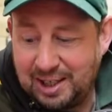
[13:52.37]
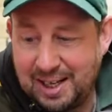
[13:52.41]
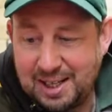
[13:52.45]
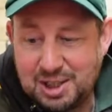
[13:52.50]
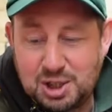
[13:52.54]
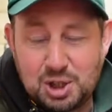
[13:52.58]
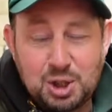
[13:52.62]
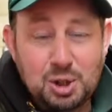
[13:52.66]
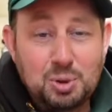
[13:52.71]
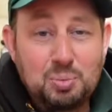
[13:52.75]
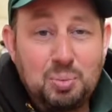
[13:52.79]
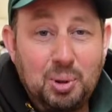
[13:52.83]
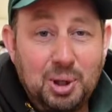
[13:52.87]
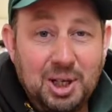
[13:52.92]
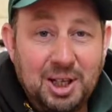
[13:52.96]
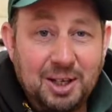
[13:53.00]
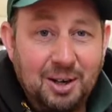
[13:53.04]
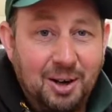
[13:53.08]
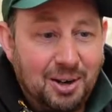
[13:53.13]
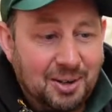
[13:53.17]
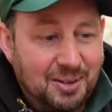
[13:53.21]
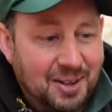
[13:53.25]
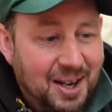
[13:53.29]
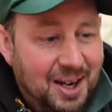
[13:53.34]
Let's just put it
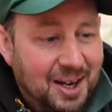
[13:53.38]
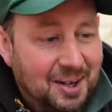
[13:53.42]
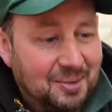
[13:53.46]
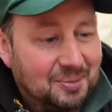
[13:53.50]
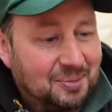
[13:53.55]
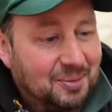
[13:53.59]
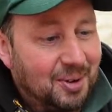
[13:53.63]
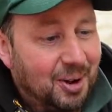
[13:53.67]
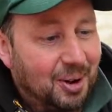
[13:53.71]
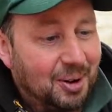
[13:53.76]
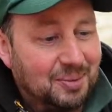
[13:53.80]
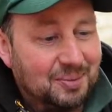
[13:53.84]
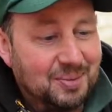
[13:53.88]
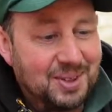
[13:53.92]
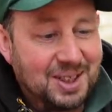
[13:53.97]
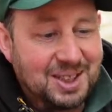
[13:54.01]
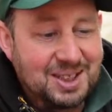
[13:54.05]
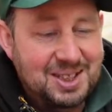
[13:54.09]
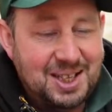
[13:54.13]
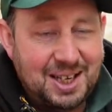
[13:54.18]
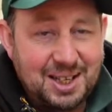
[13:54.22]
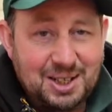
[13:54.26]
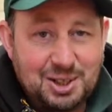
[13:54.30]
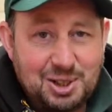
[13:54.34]
like that. Right,
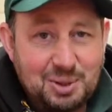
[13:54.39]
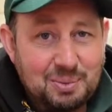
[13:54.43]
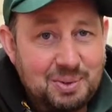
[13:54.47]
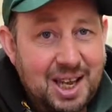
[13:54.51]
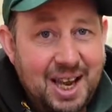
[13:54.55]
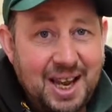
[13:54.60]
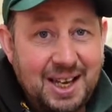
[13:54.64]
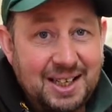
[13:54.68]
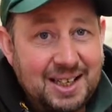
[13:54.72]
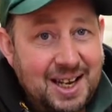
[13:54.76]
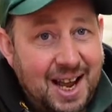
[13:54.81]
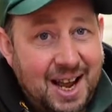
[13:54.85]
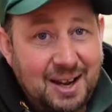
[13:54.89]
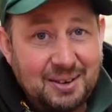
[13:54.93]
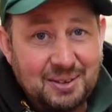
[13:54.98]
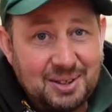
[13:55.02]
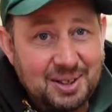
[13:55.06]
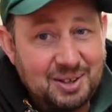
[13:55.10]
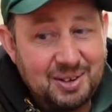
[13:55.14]
it takes some getting out.